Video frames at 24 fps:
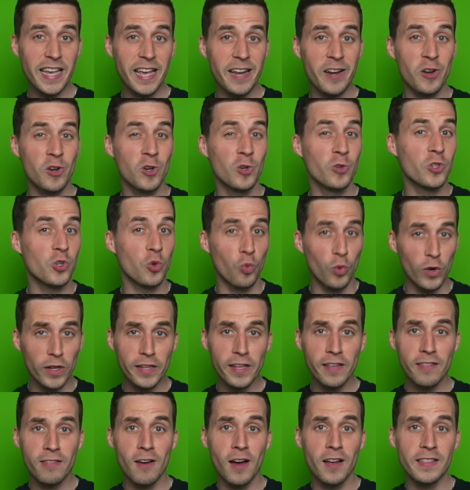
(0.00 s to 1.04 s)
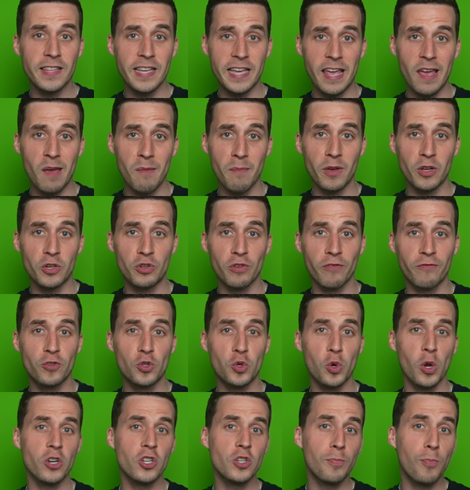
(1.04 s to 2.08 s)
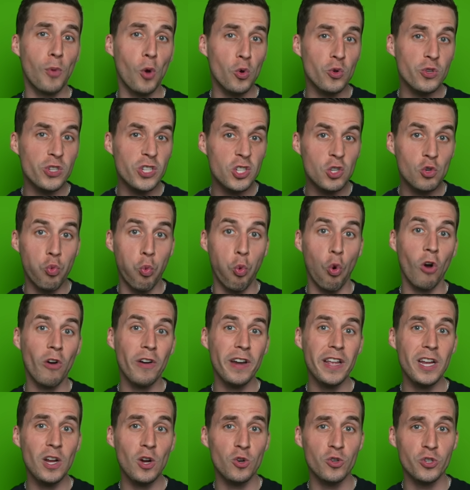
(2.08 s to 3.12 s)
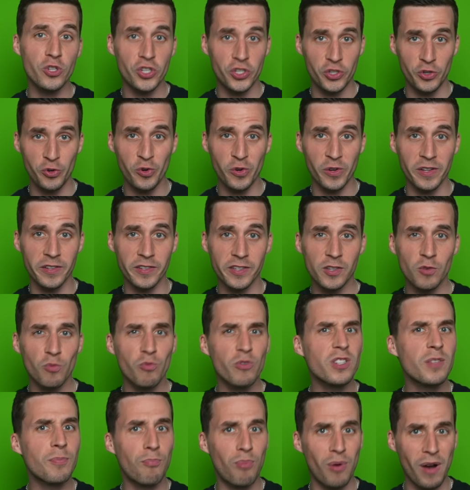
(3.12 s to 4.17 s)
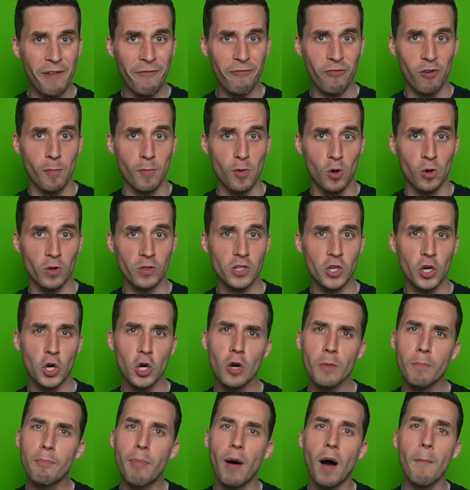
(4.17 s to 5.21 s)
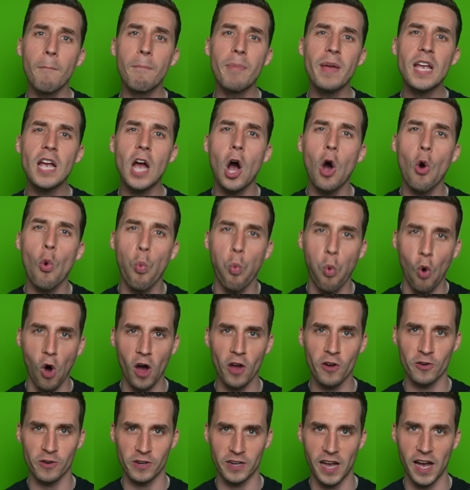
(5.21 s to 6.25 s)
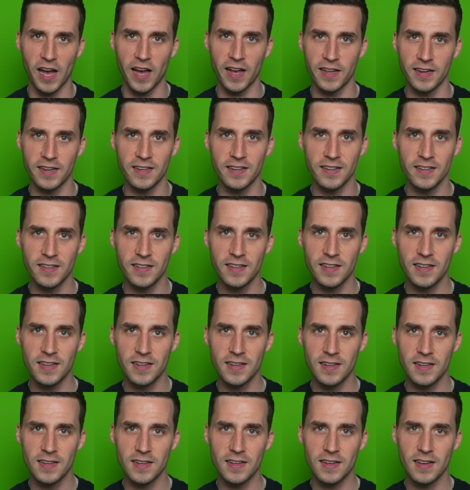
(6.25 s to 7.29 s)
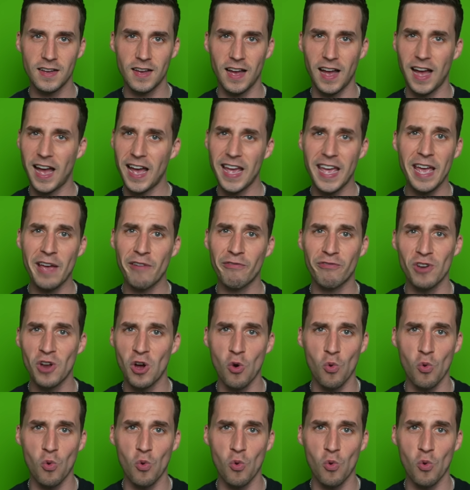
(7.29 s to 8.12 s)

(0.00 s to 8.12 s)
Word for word: editors really thought the image of Trunchbull squirting her students was preferable to her pumping a water gun. I have no